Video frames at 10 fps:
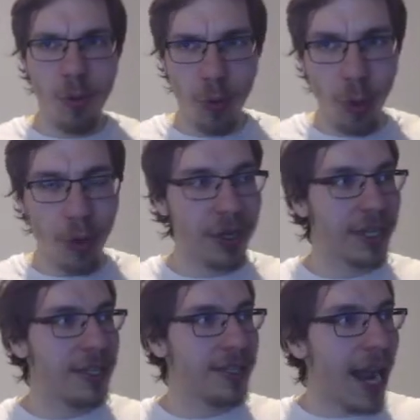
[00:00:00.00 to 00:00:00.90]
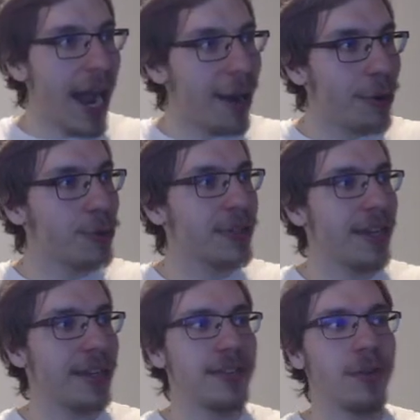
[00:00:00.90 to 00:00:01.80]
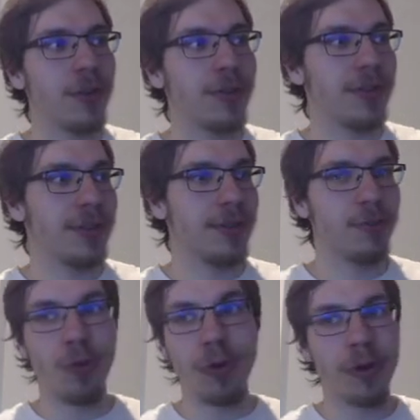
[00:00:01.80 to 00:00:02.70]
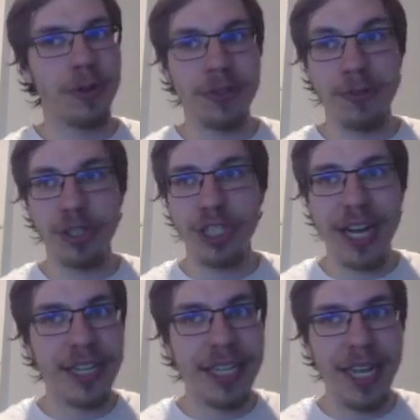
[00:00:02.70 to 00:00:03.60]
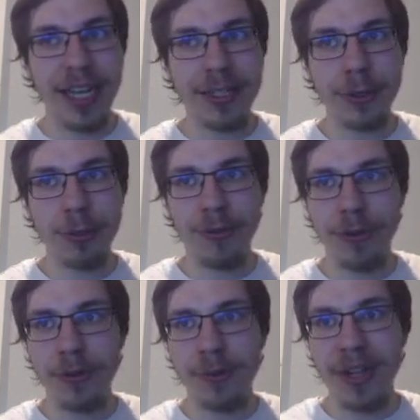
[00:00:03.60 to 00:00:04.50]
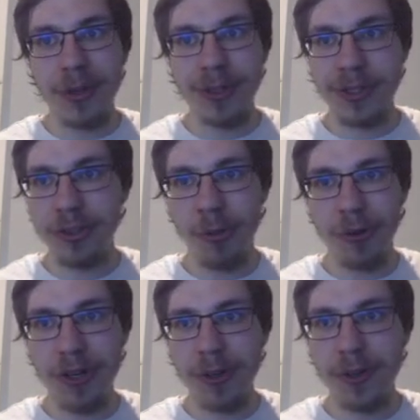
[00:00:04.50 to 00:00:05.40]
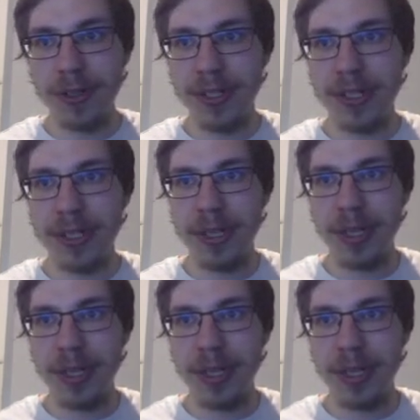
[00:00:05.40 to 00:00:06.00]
work it out and don't work on some shenanigans with other mallocs somewhere else,